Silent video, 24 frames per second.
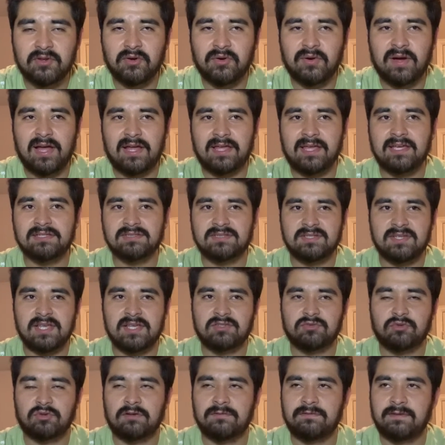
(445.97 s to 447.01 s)
I guess it's
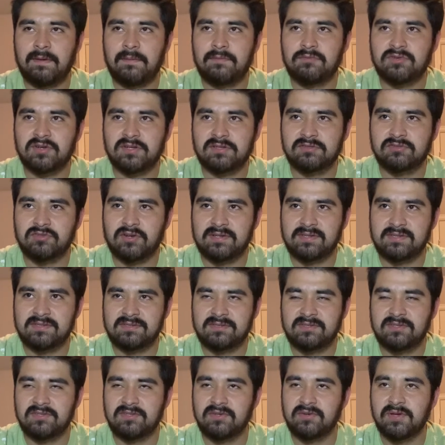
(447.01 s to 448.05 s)
sort of him trying
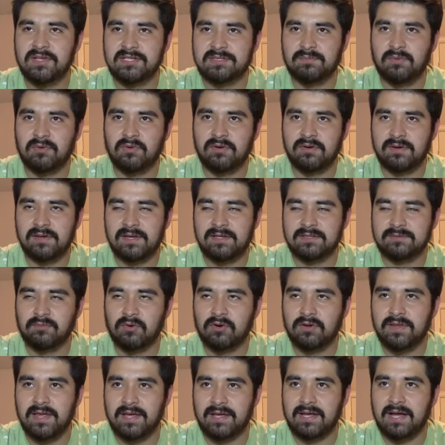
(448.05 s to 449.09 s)
to do his more
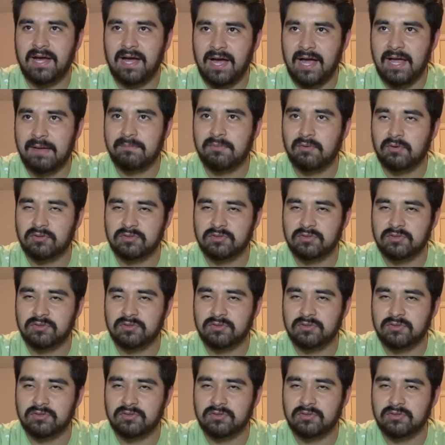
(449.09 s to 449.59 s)
like hype or